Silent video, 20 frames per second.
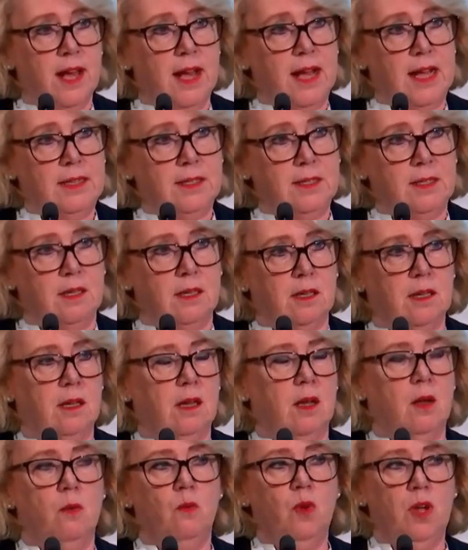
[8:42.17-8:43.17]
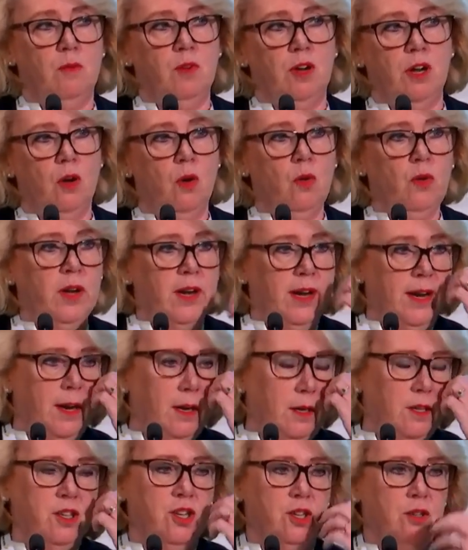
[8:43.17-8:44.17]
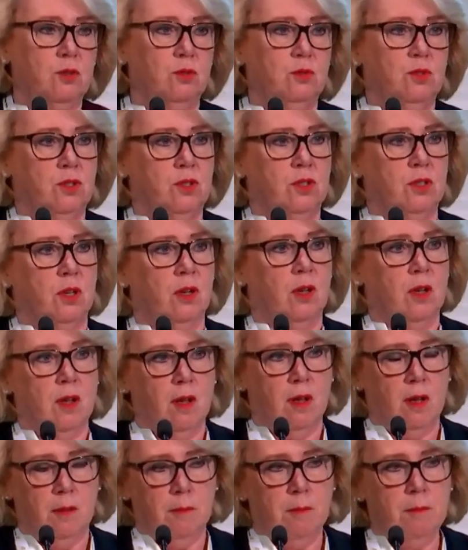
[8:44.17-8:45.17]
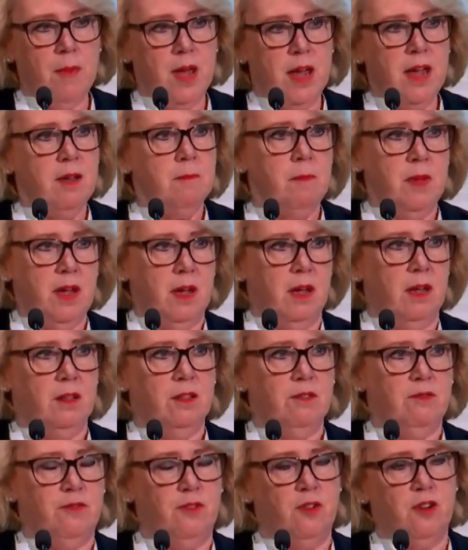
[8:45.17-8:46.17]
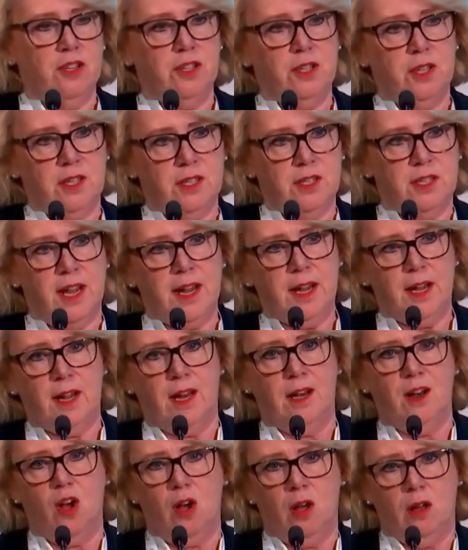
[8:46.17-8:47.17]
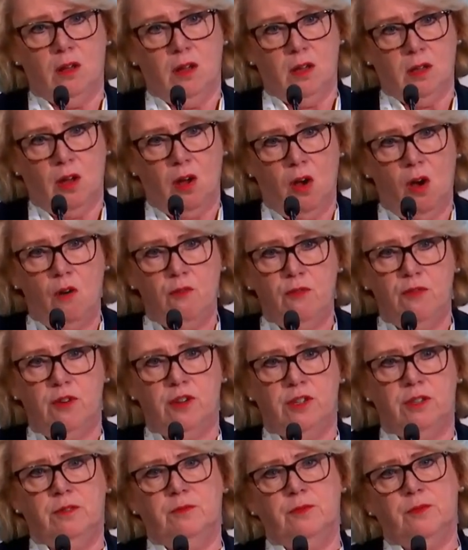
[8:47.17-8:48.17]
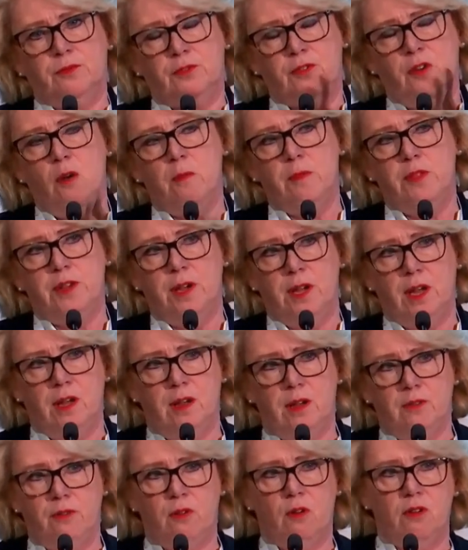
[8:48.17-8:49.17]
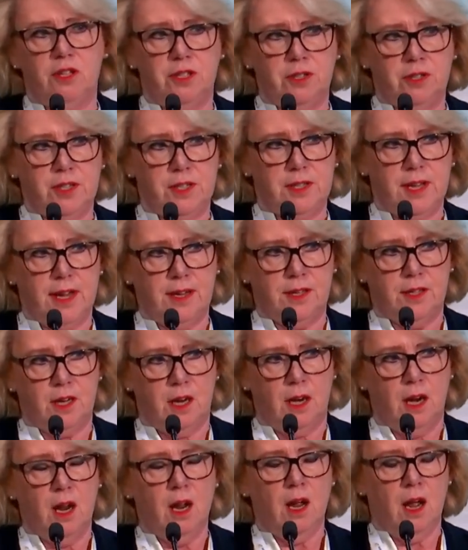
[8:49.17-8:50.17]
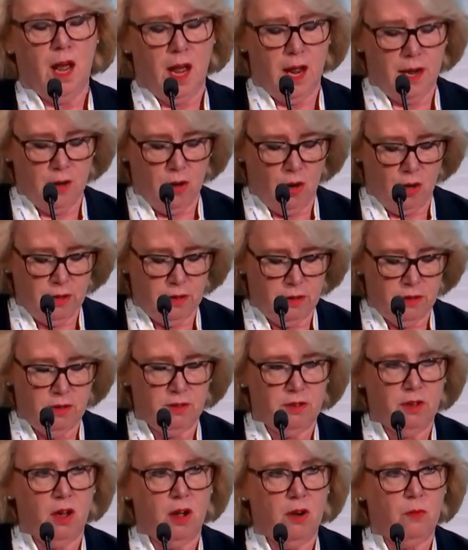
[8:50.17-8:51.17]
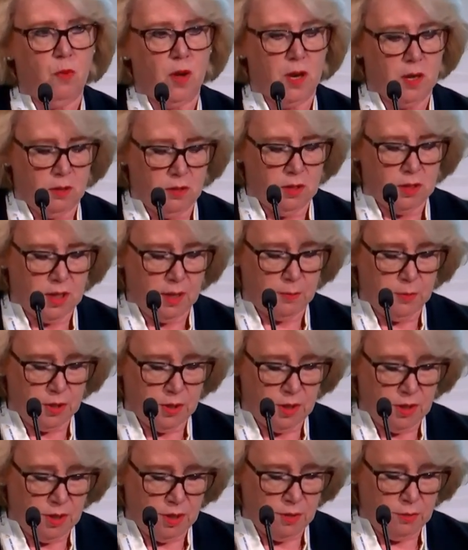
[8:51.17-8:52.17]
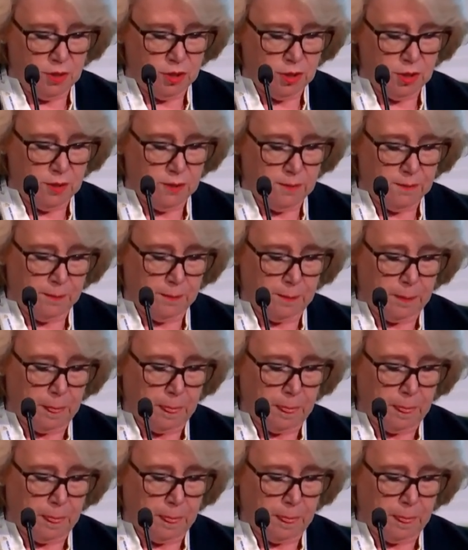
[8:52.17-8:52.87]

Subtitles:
that we will only use maybe the first and second offers from the forestry sector and not the third one on substitution.